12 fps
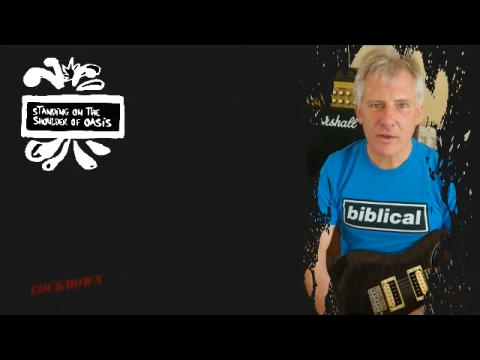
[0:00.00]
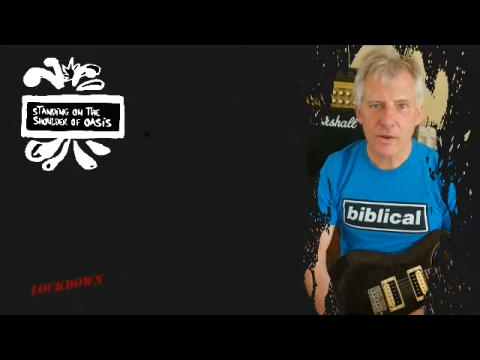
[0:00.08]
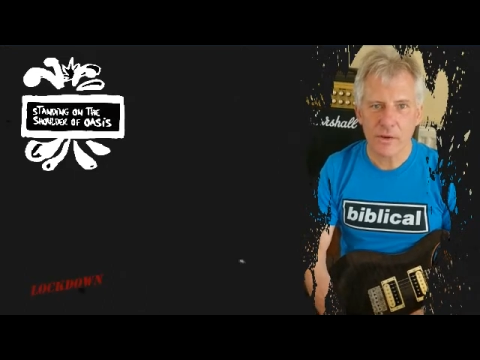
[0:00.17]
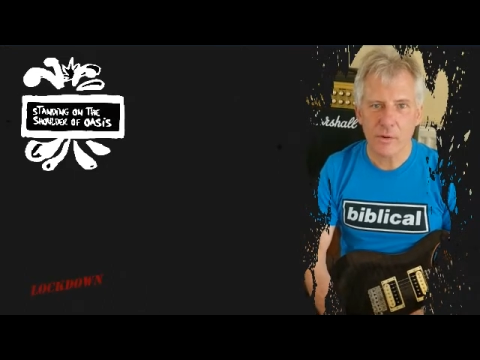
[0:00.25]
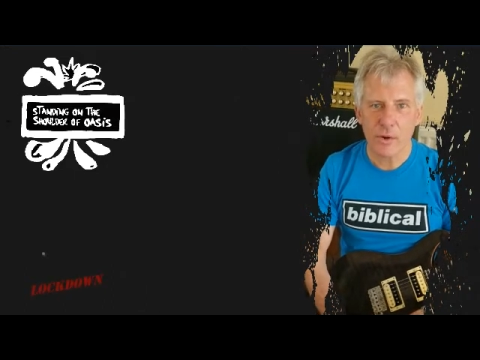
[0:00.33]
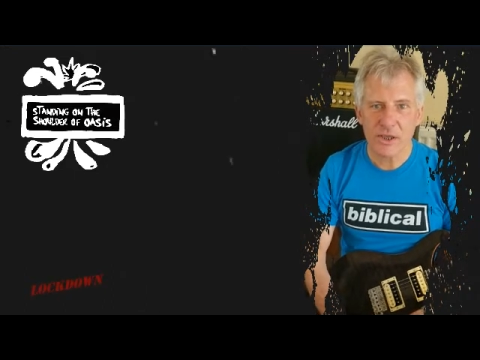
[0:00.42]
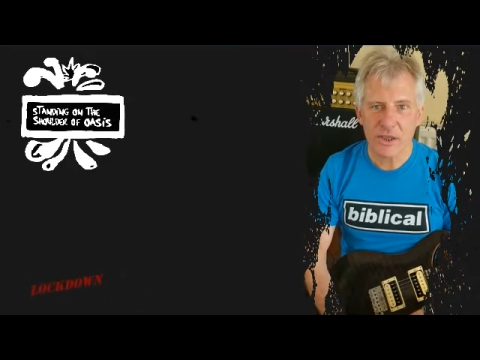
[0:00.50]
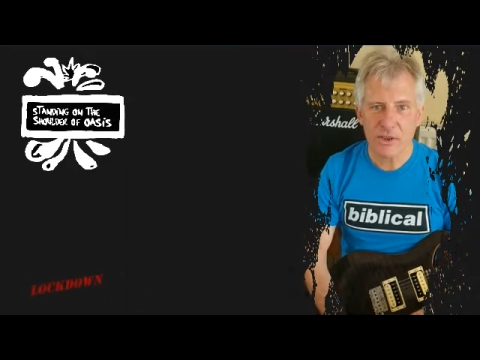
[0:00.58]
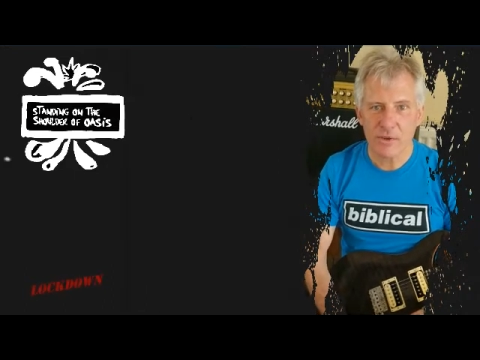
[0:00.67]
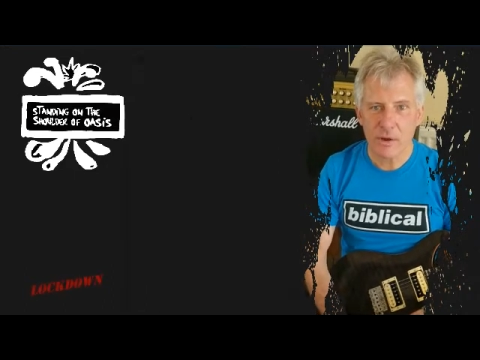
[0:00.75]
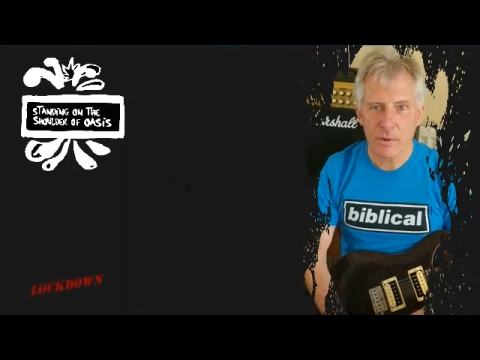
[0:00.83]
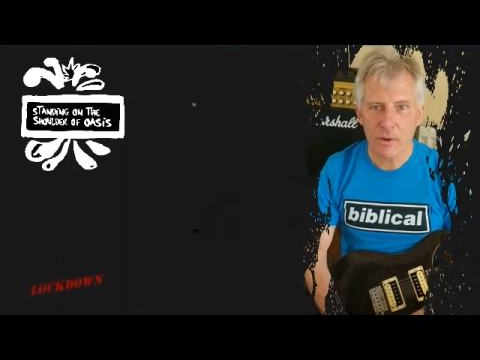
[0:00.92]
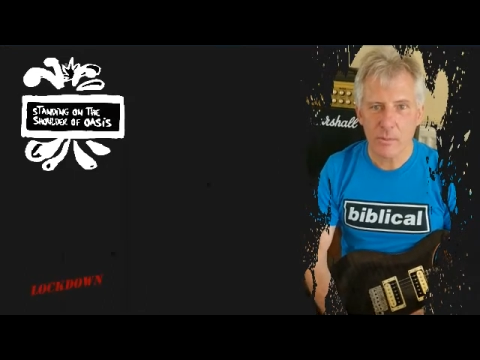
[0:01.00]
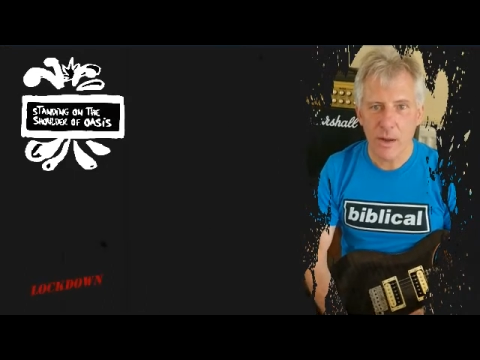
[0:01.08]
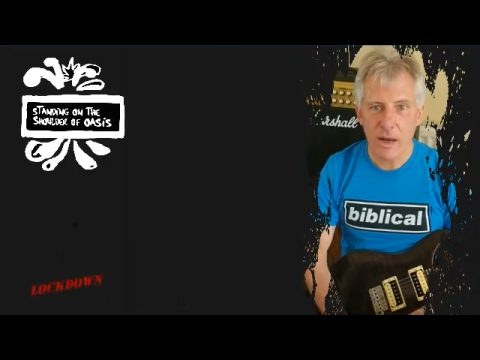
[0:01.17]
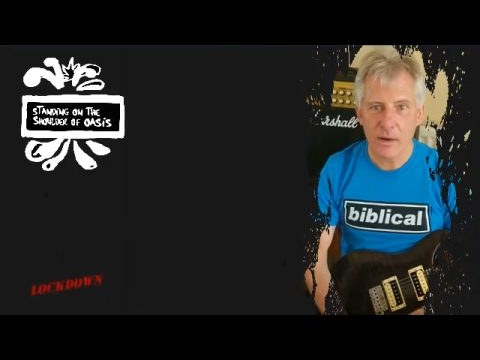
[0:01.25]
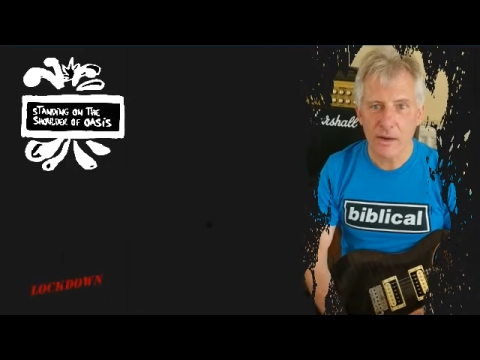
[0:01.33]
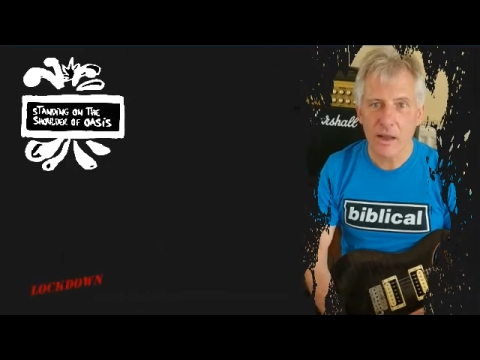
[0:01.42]
for the Oasis Tribute
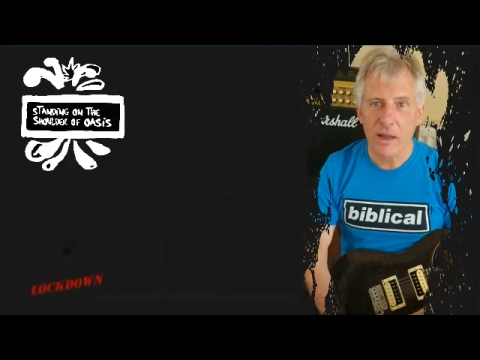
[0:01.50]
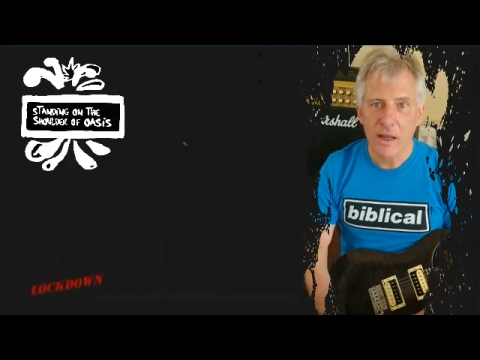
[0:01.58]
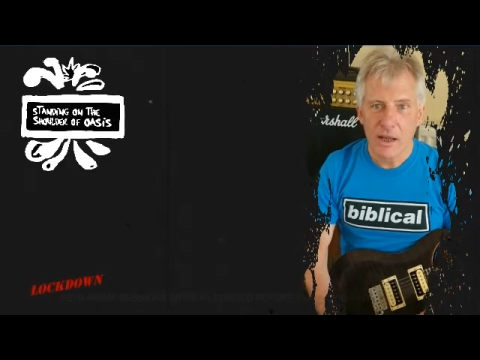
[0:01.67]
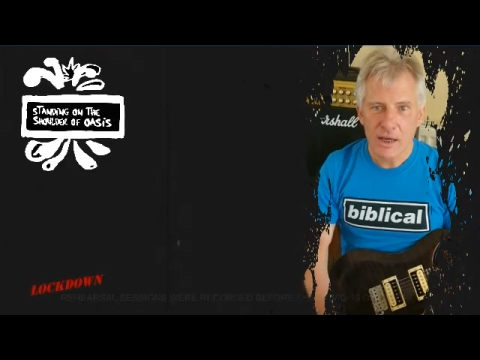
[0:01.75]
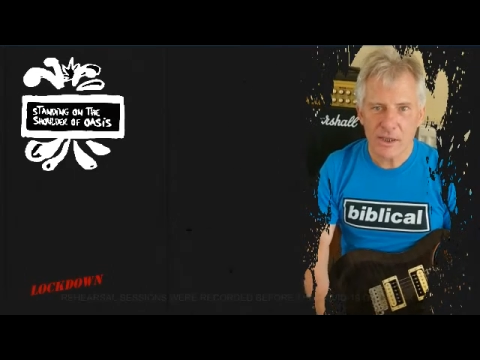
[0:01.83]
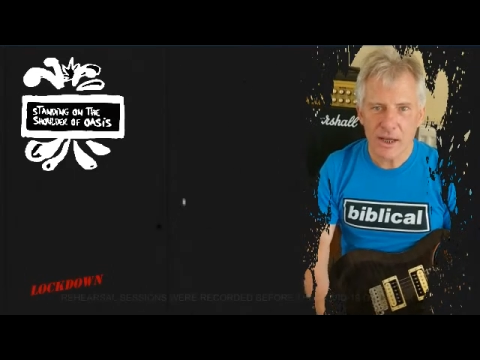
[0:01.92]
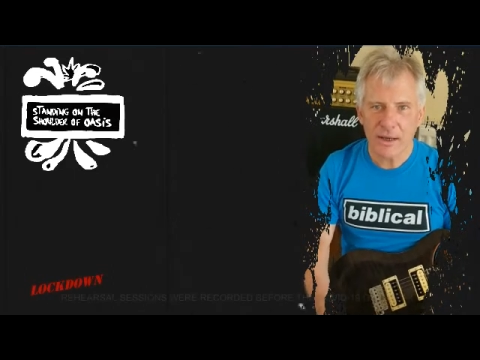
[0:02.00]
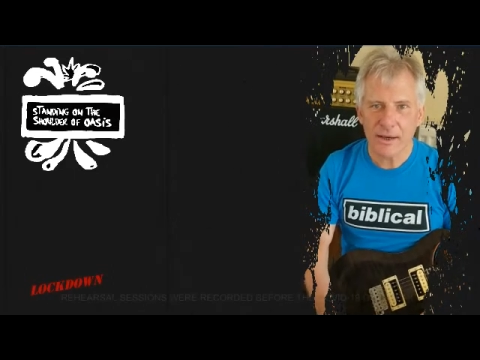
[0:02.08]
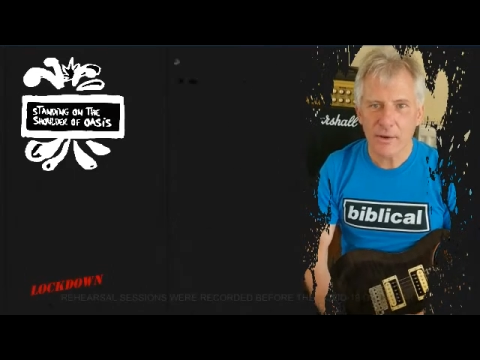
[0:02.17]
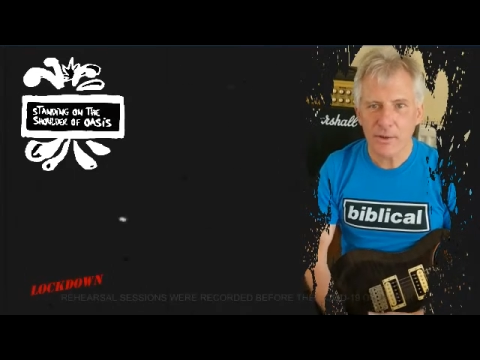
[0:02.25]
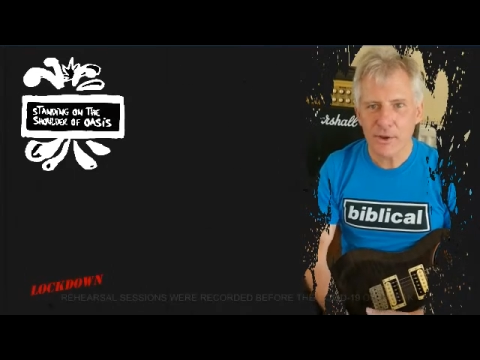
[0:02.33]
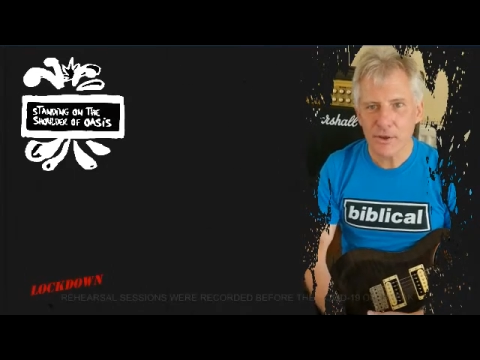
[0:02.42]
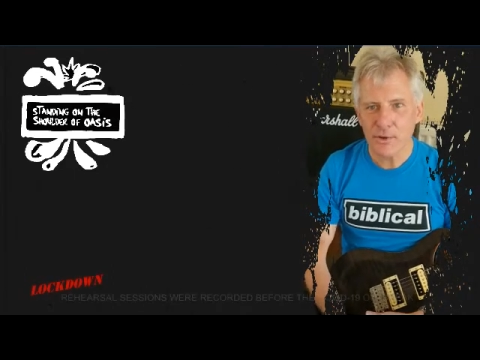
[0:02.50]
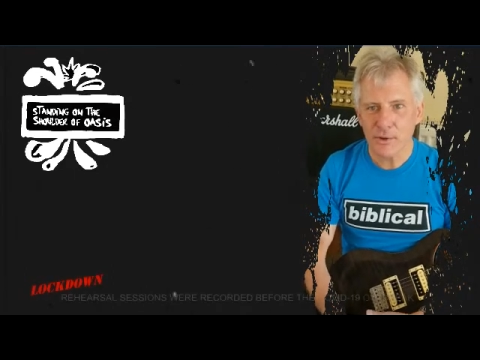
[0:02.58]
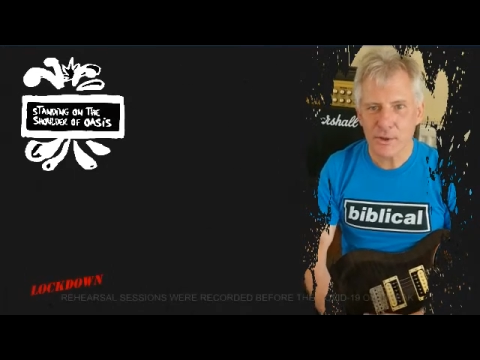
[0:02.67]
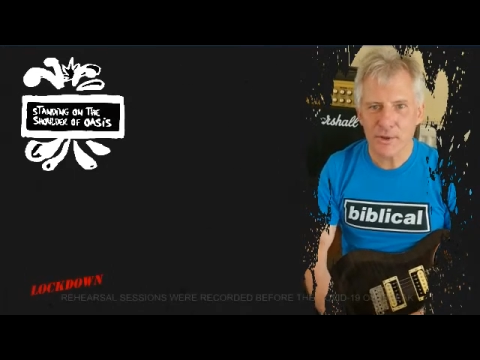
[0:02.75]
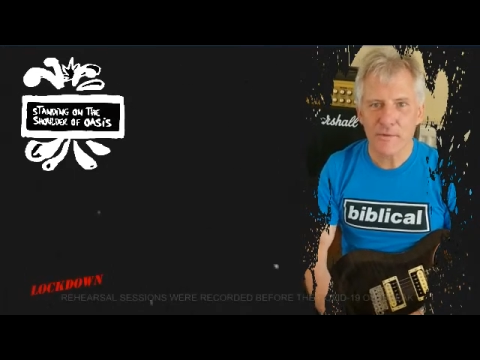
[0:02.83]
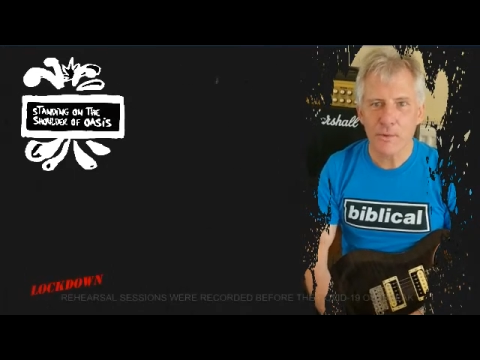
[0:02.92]
Band, standing on the
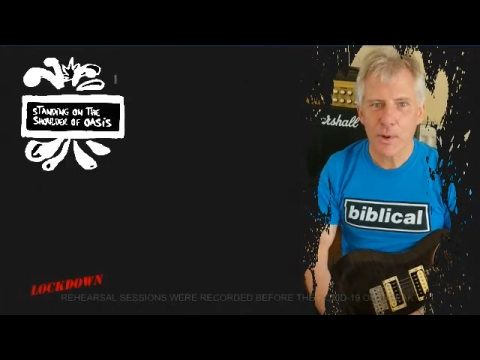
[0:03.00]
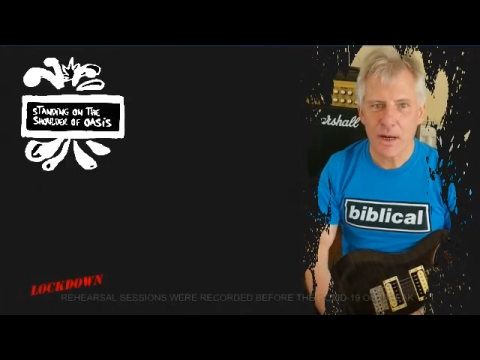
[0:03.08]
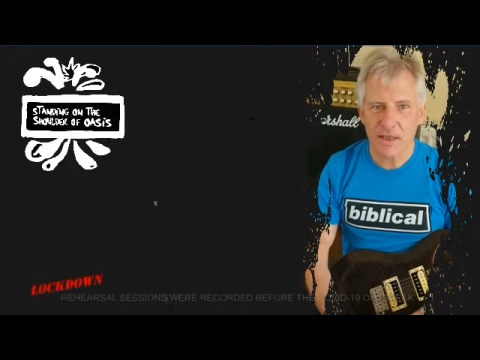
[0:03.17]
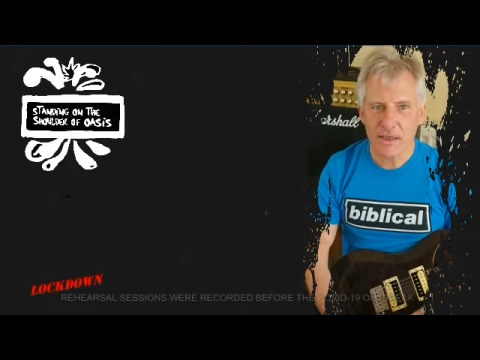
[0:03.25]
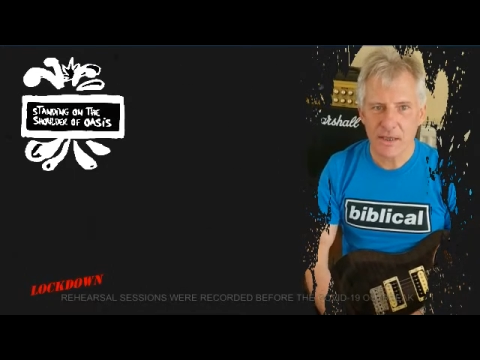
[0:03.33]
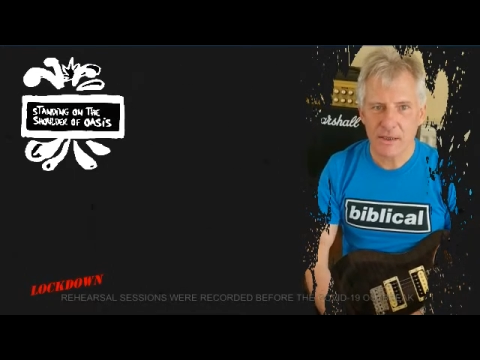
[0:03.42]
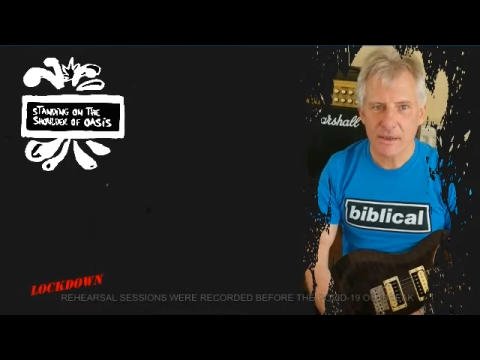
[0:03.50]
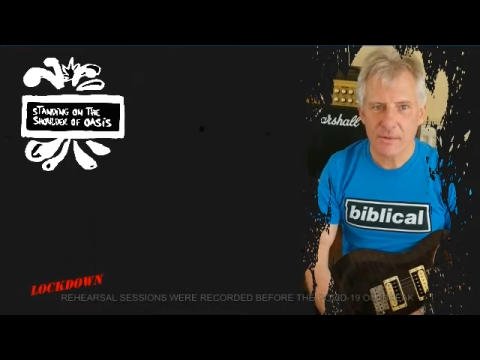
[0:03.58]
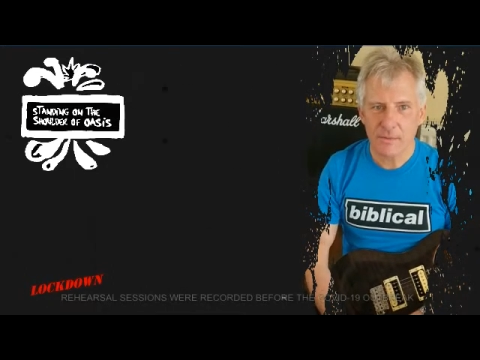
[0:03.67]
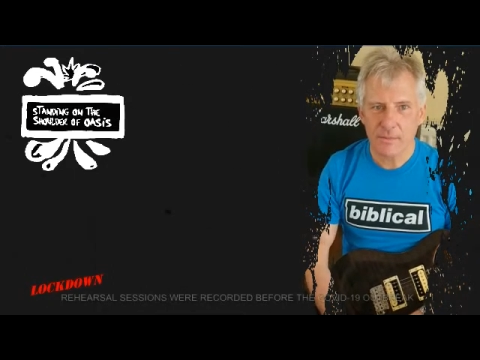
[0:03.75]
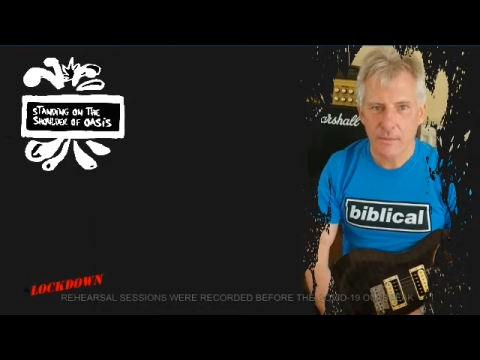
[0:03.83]
shoulders of Oasis.